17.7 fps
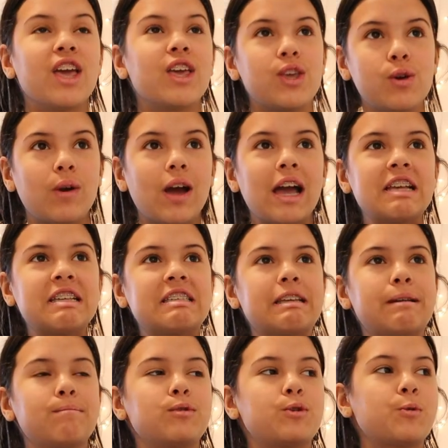You guys
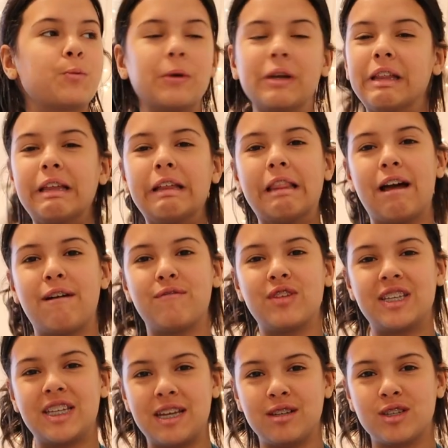seem to really
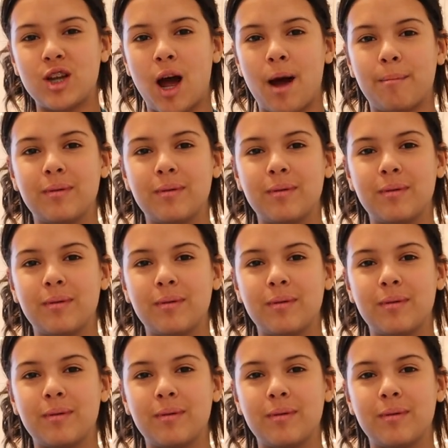love the TeeN